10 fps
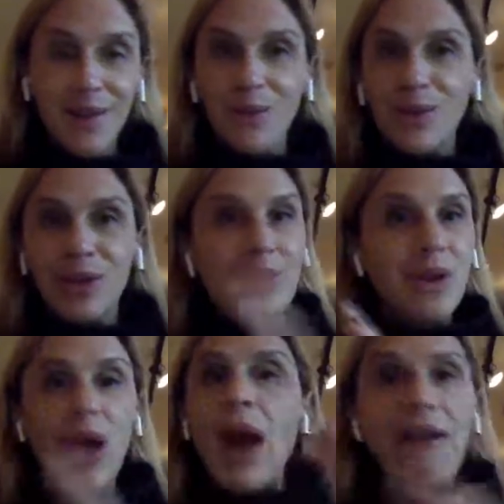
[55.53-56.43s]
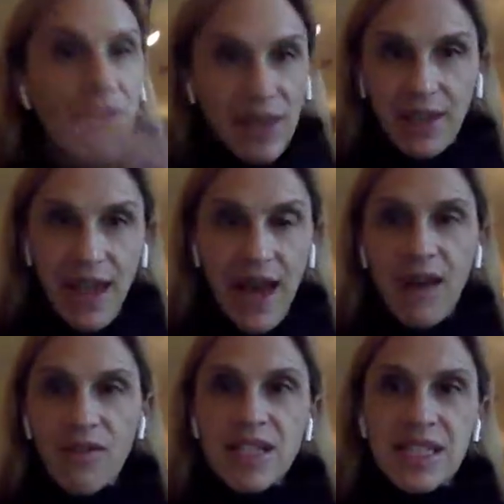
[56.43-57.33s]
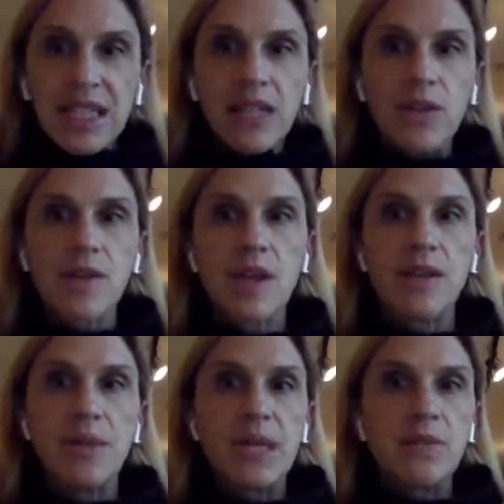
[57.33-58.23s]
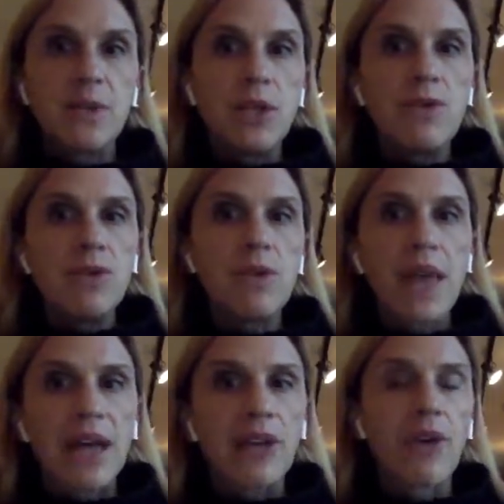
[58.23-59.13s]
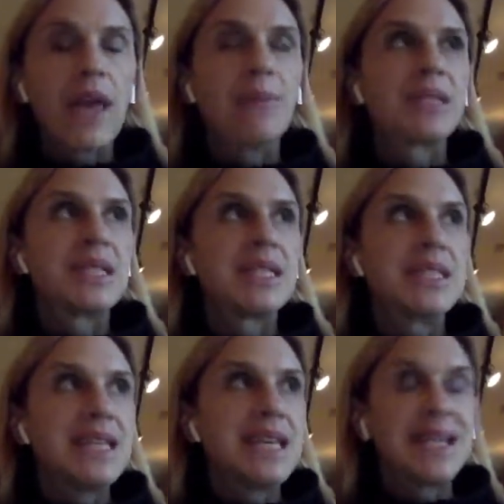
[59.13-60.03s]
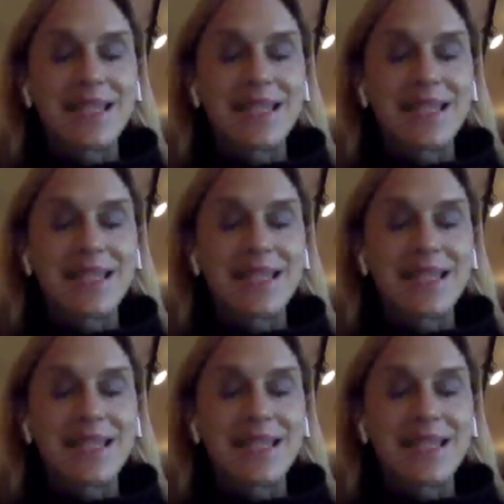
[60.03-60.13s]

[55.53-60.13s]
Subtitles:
when you, everything, every single thing goes on there because when you do that, you're able to see